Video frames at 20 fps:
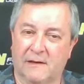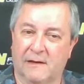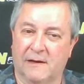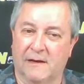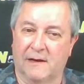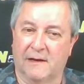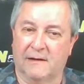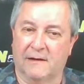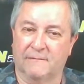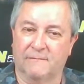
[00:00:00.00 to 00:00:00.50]

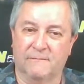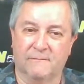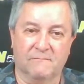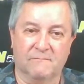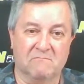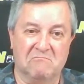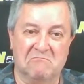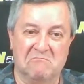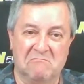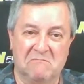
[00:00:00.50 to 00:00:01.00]

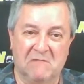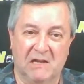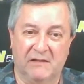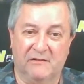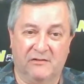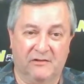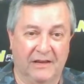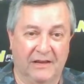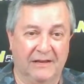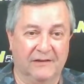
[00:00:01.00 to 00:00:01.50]

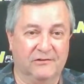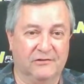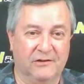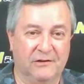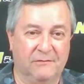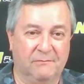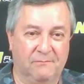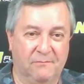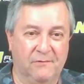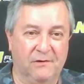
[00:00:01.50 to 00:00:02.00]
That's
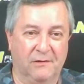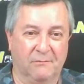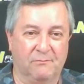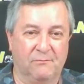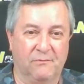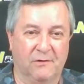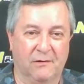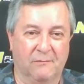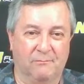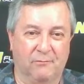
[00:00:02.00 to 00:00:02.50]
actually a
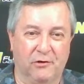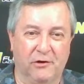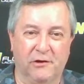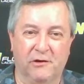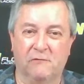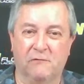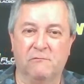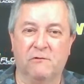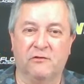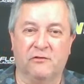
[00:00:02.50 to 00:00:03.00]
pretty
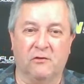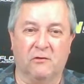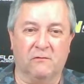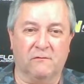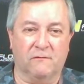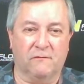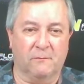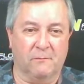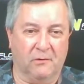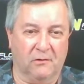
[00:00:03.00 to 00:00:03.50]
good
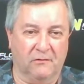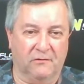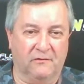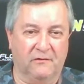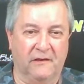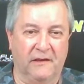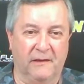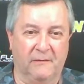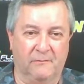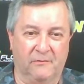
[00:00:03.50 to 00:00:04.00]
result for
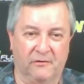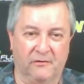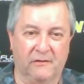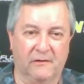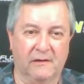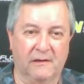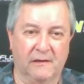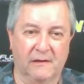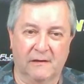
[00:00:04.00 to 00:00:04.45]
both teams.